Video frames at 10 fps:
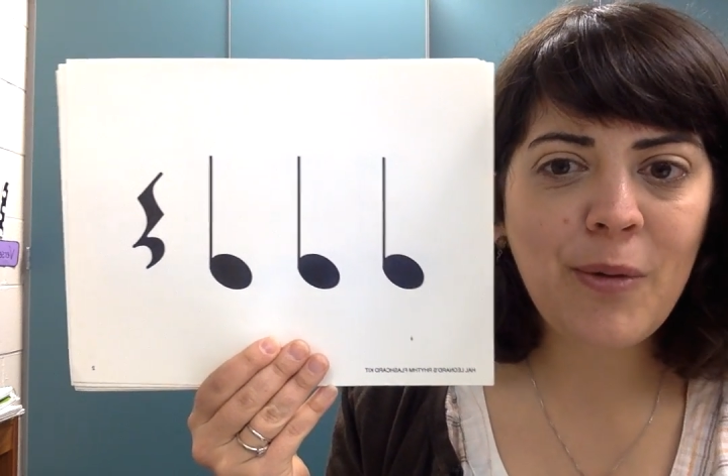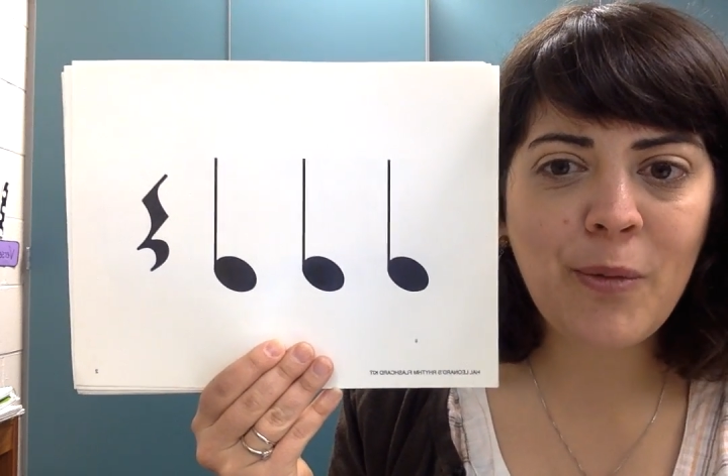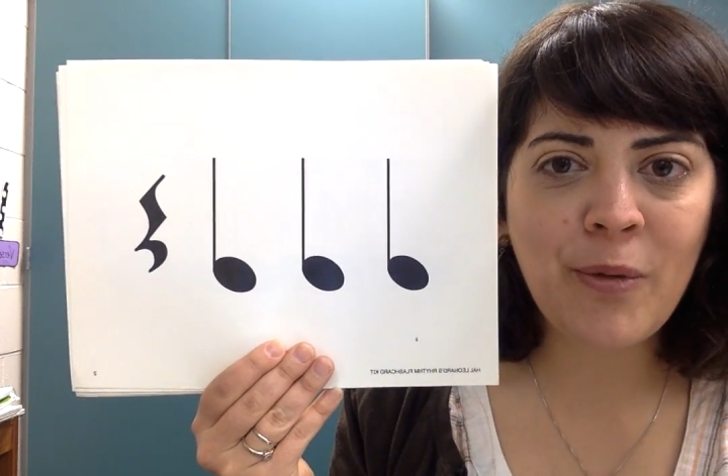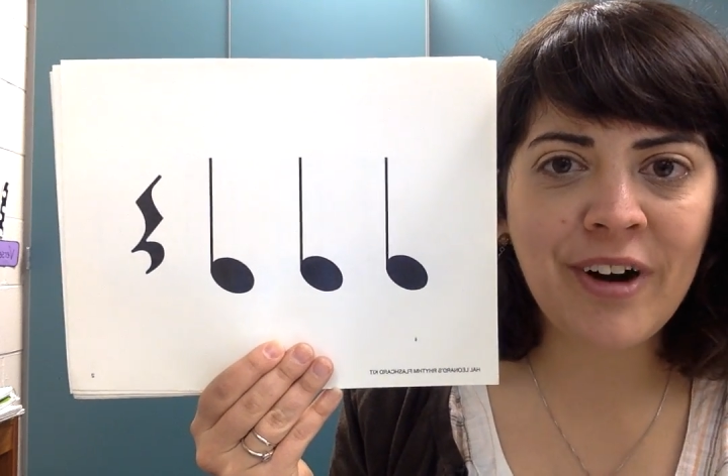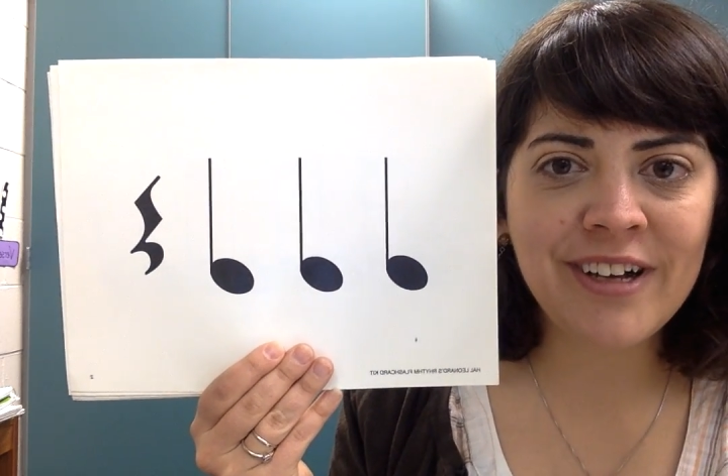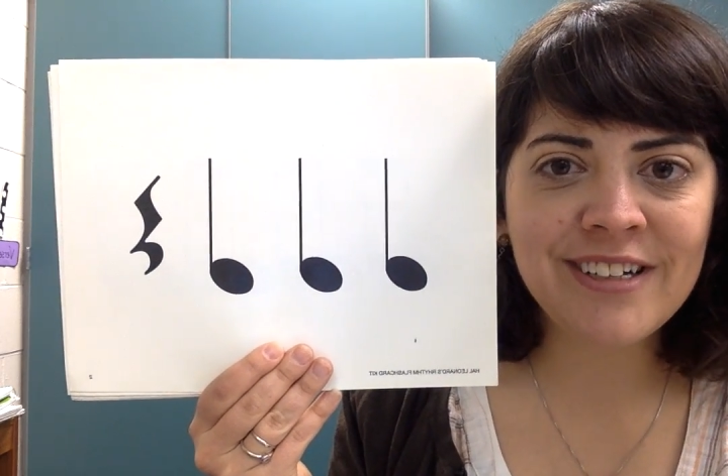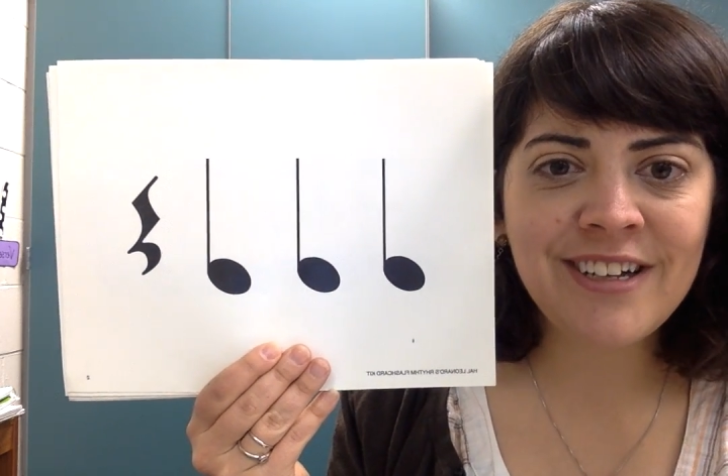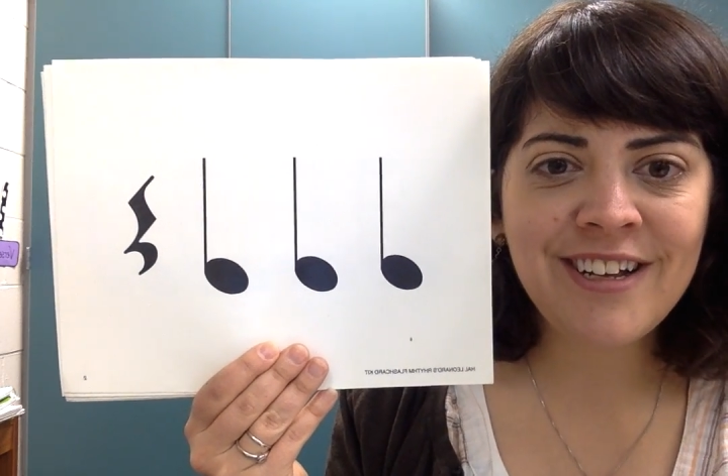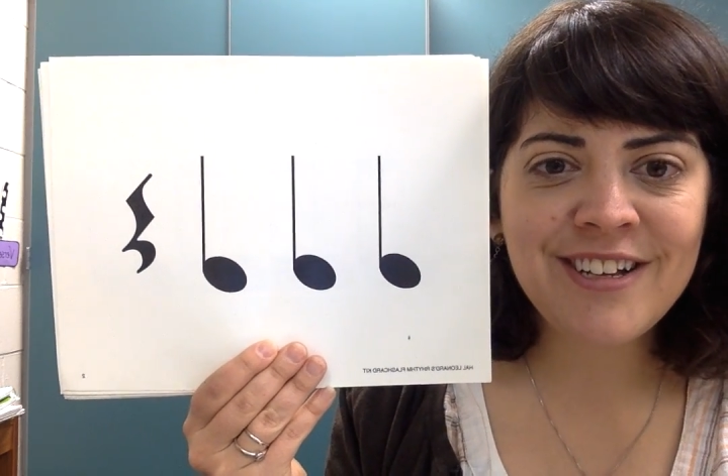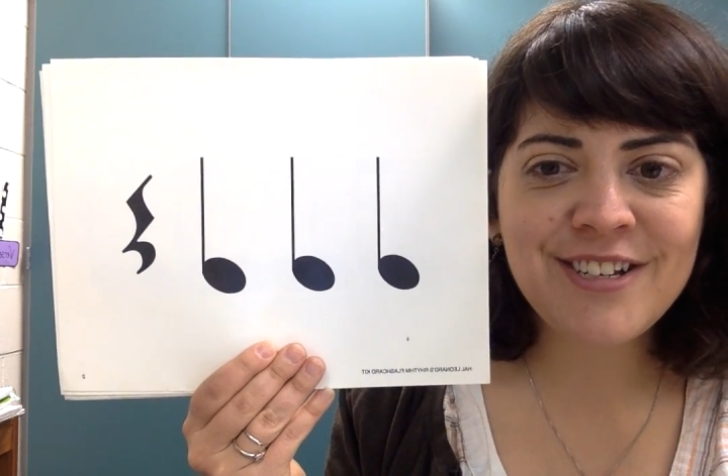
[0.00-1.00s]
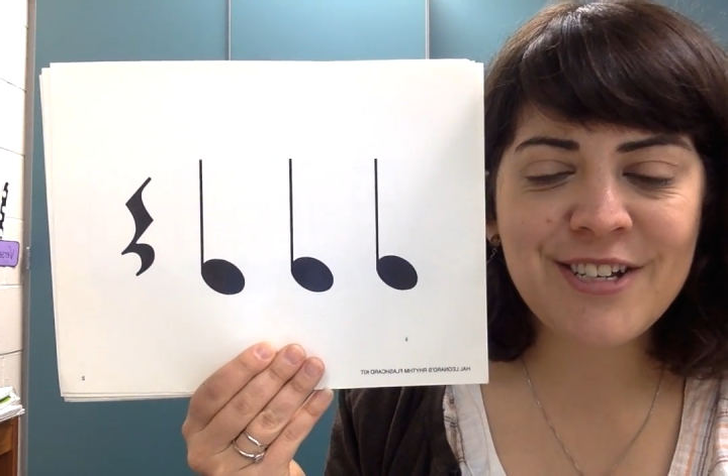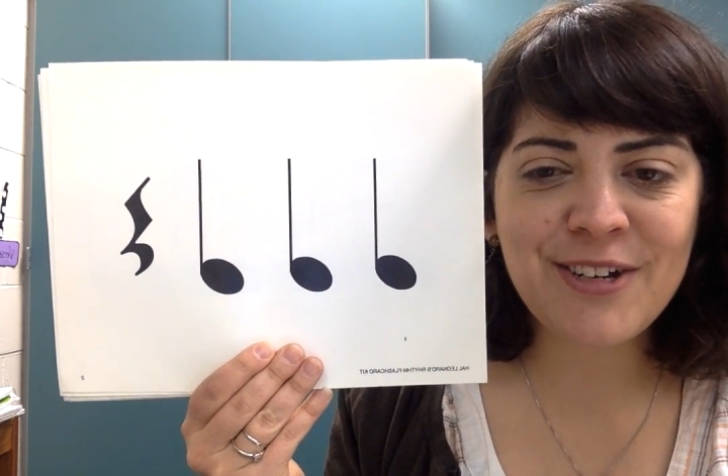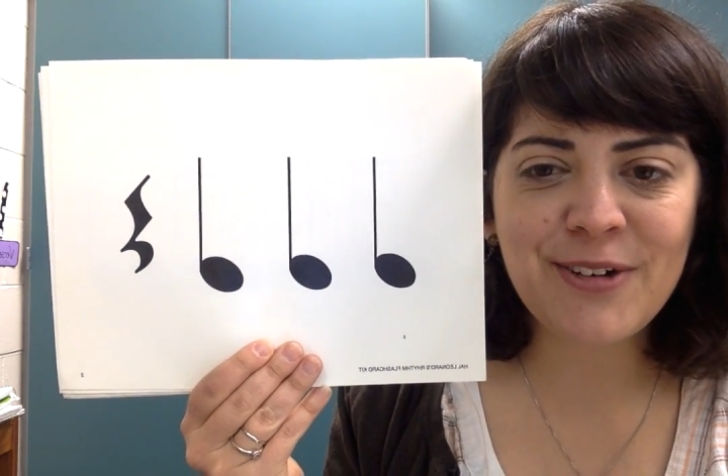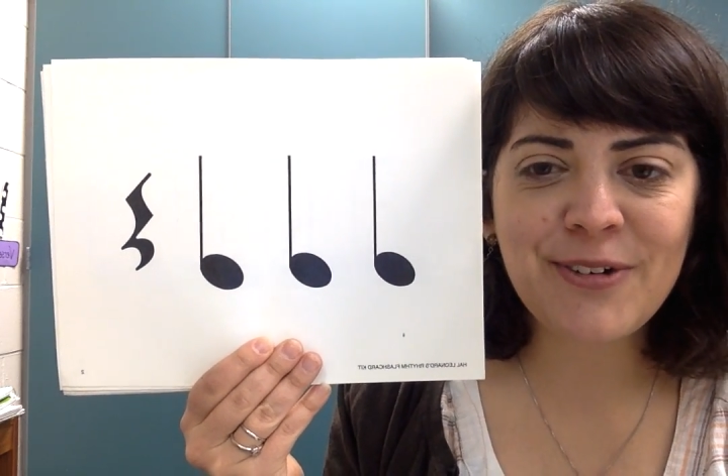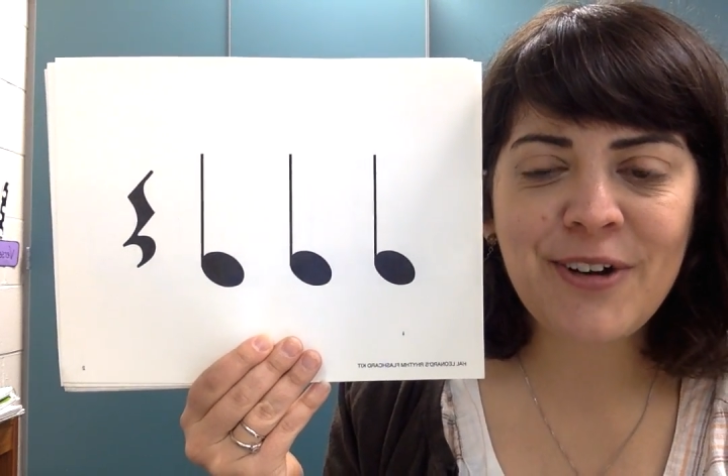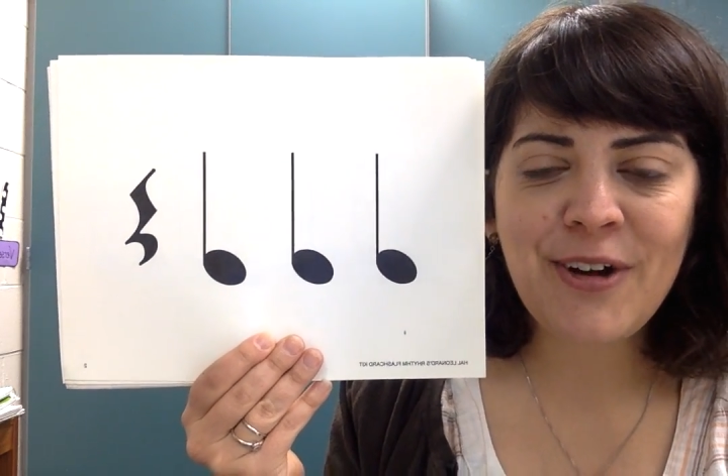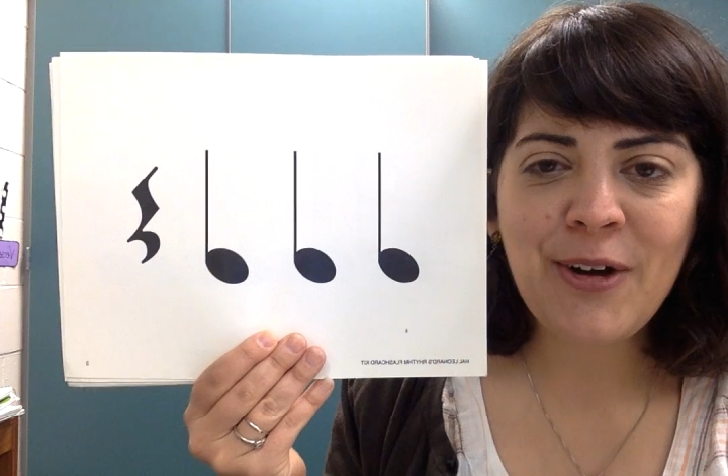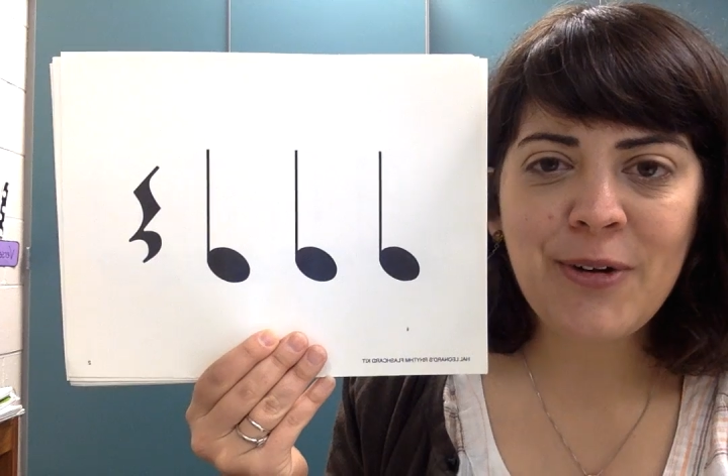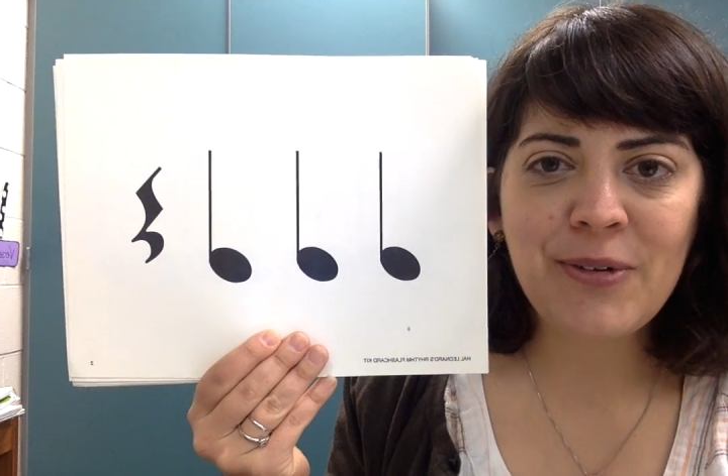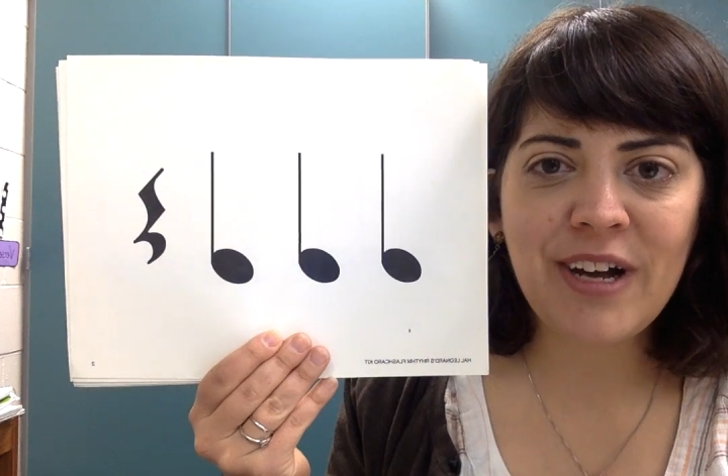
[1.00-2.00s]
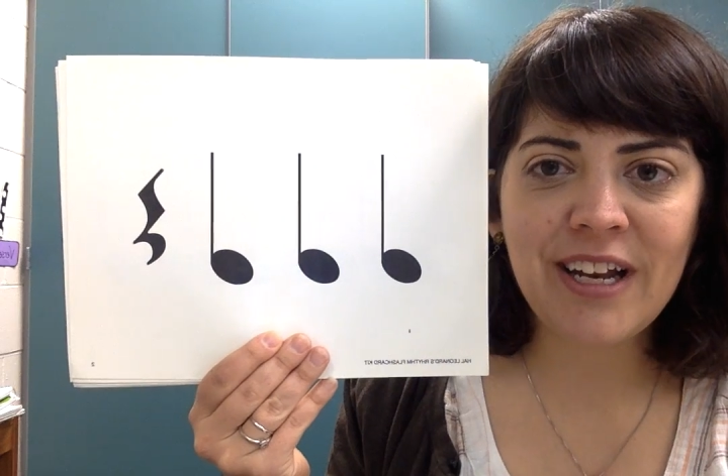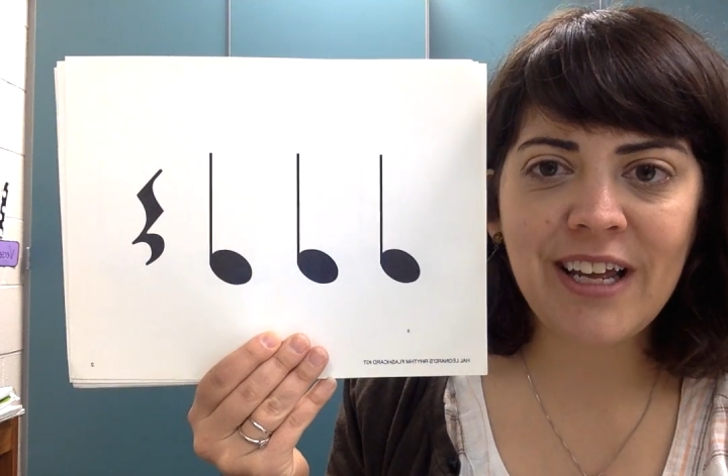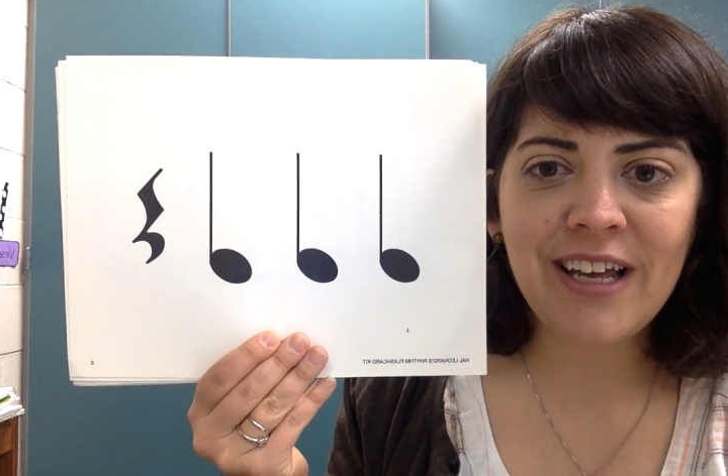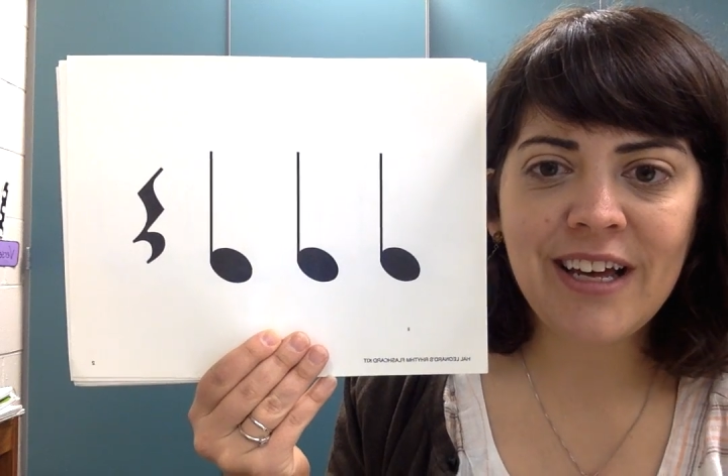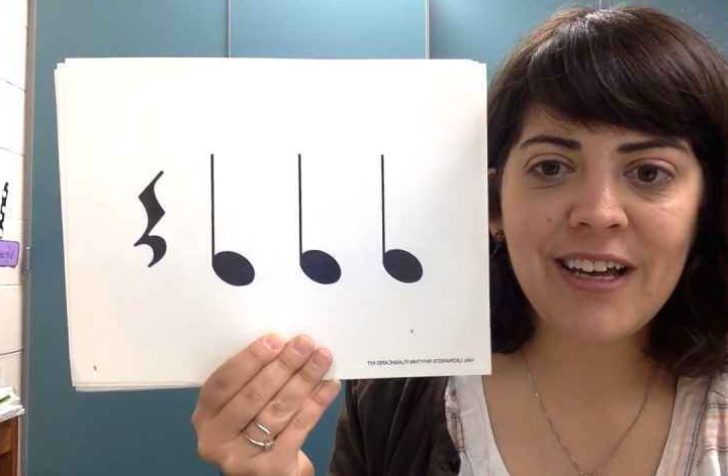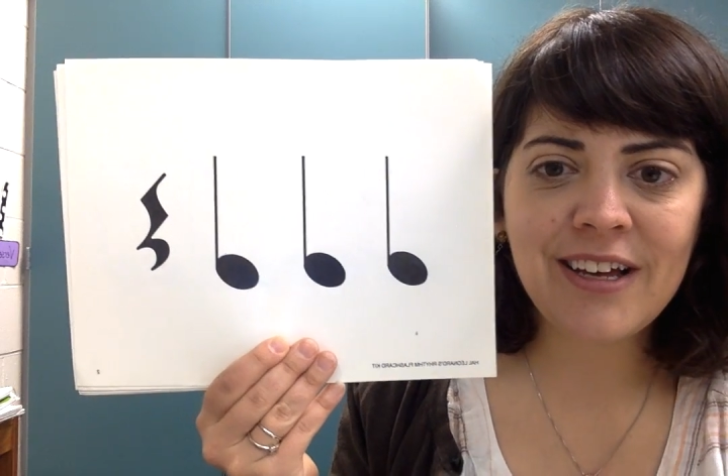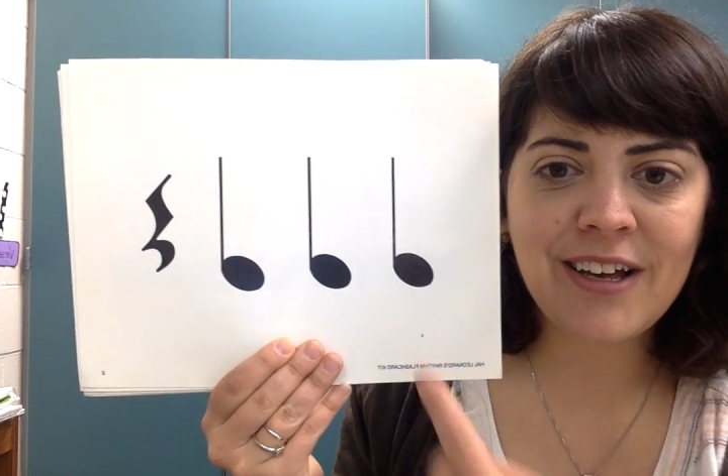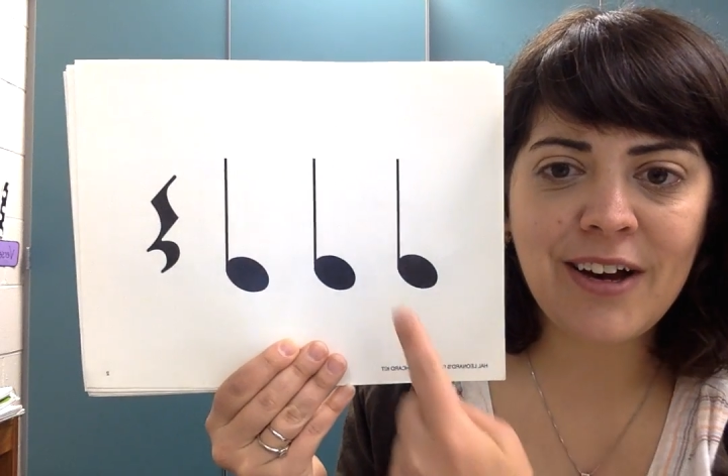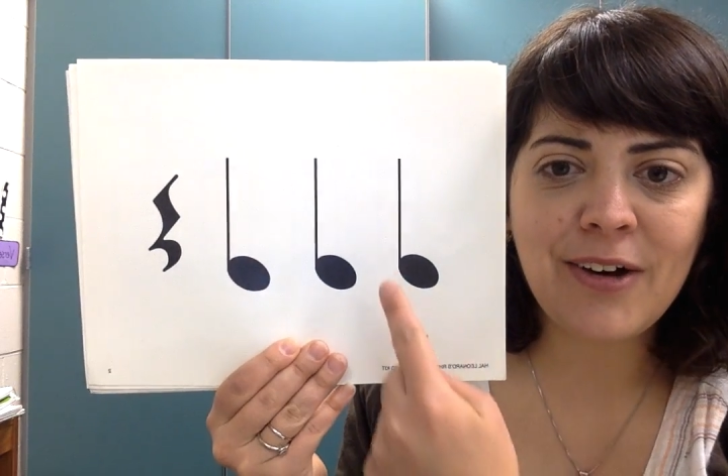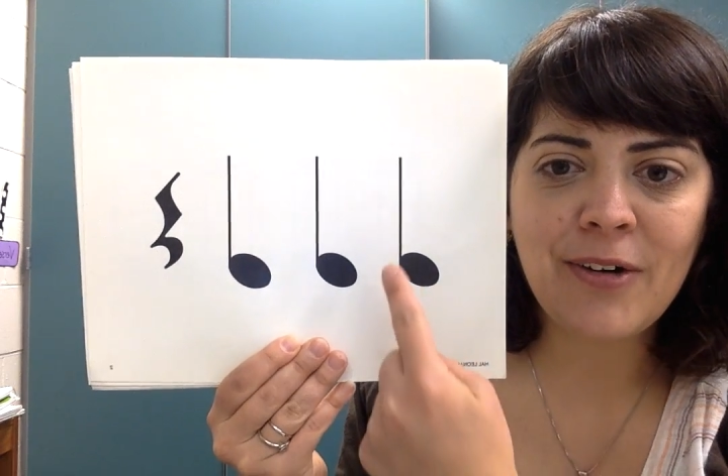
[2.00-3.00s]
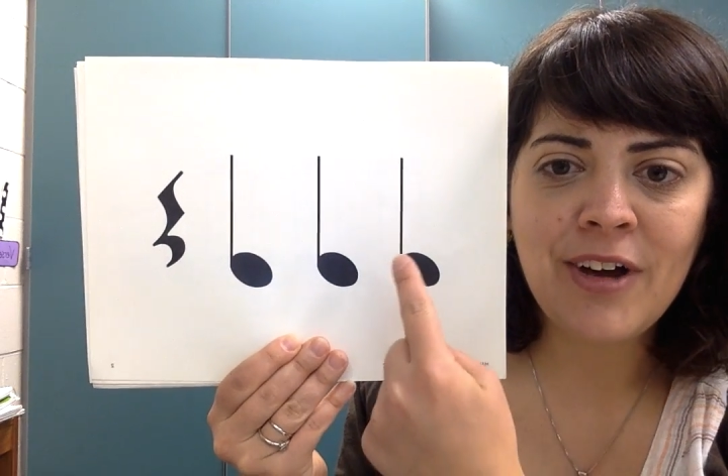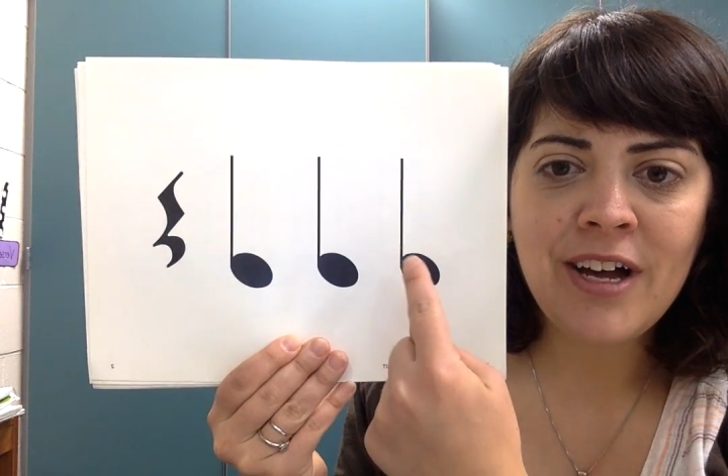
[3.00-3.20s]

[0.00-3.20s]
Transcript: One, two, ready, go.